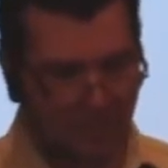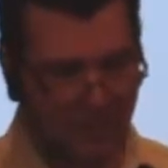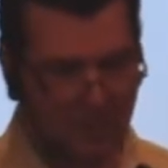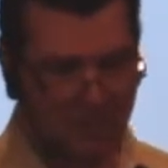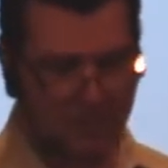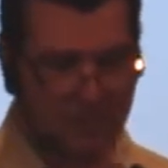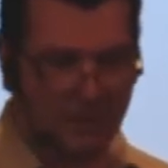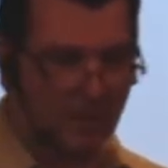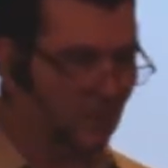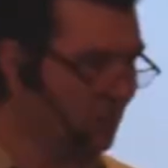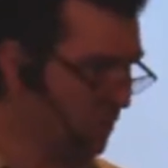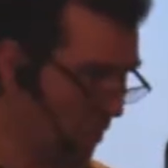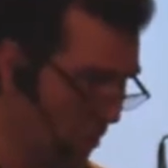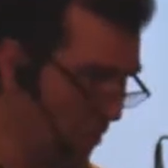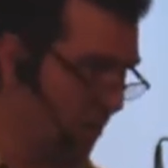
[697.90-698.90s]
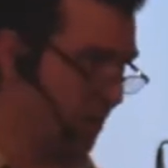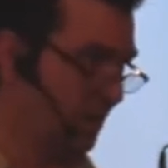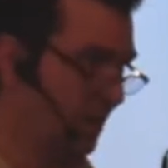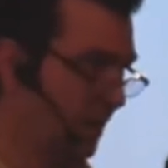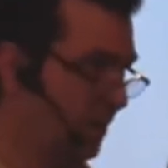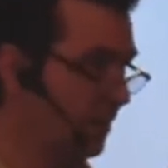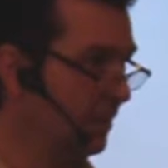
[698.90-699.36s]
But He wasn't concerned
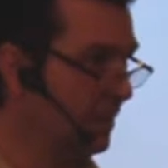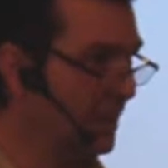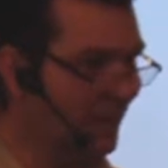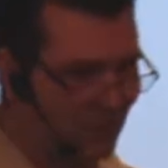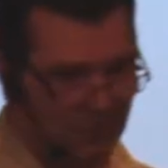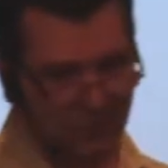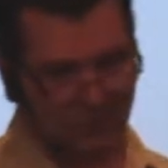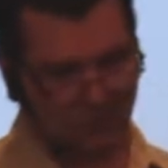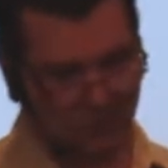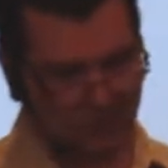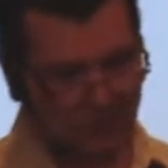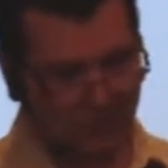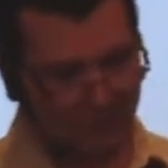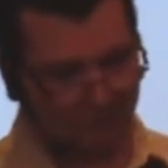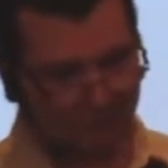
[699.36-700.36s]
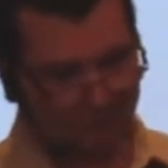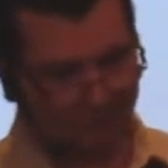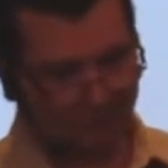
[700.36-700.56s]
in the least, was He?